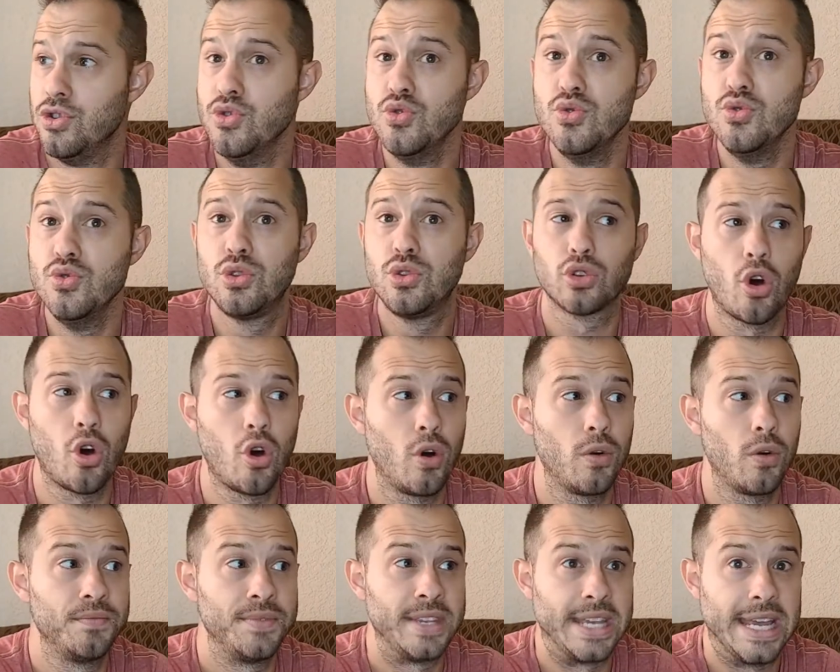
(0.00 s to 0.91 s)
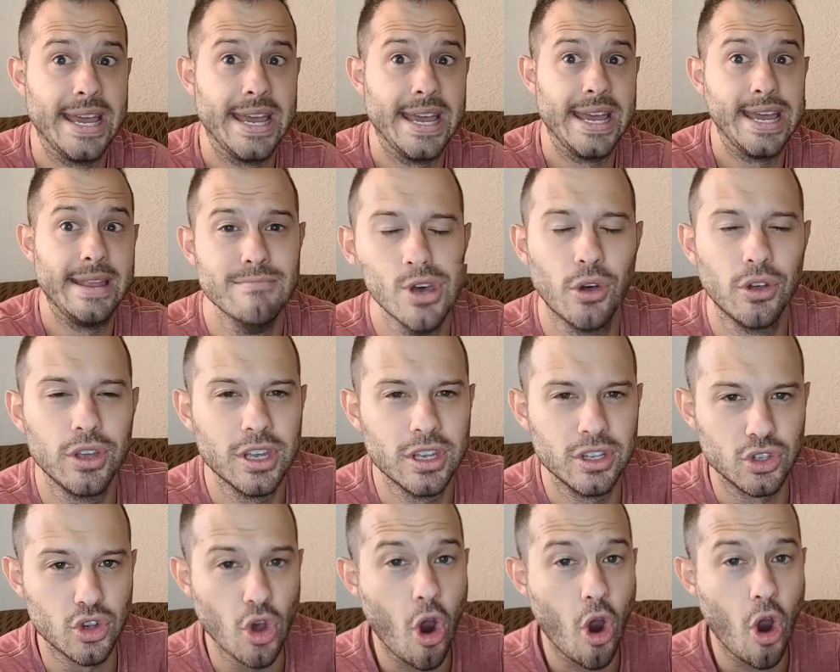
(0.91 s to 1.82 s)
you saw $10
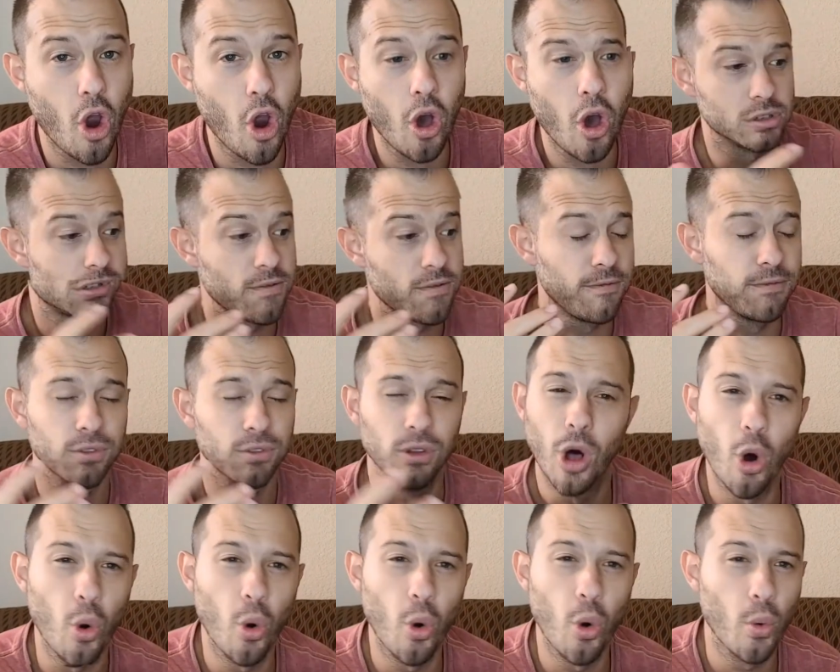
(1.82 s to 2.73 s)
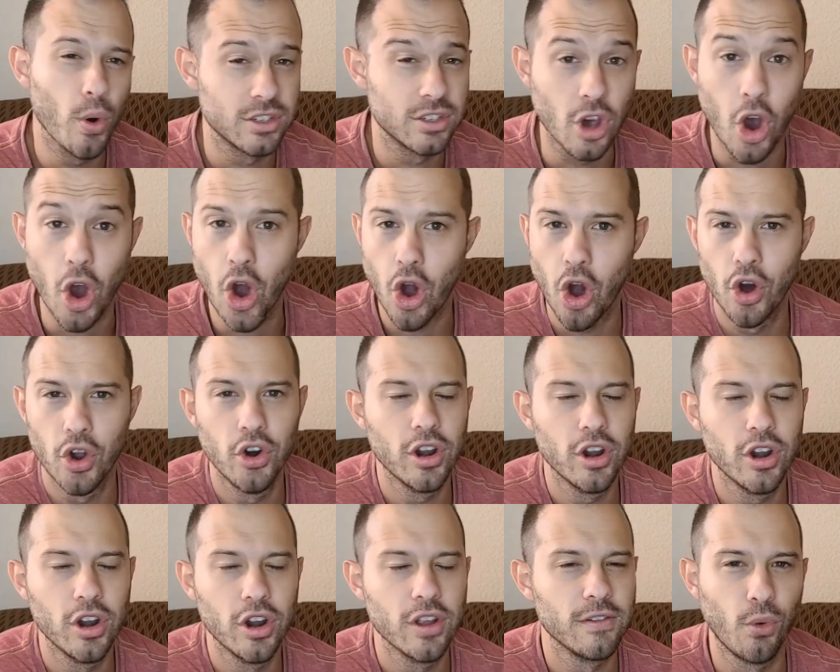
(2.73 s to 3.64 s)
million flow into
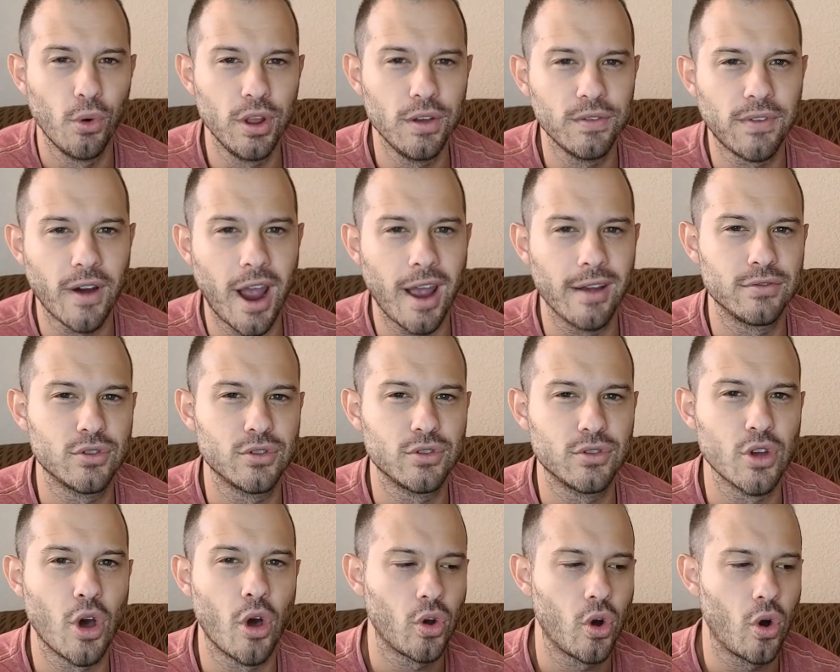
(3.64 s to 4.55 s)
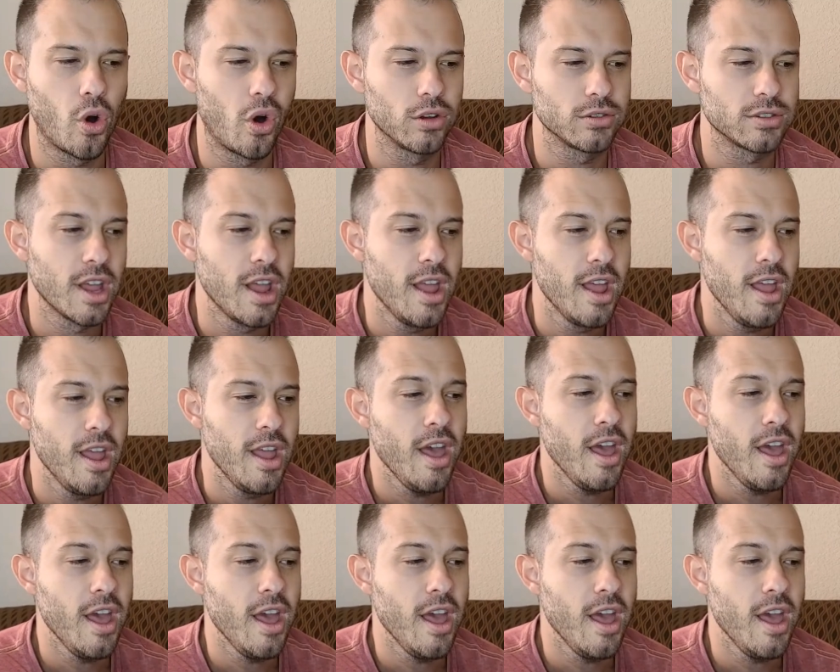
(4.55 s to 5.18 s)
$145 calls,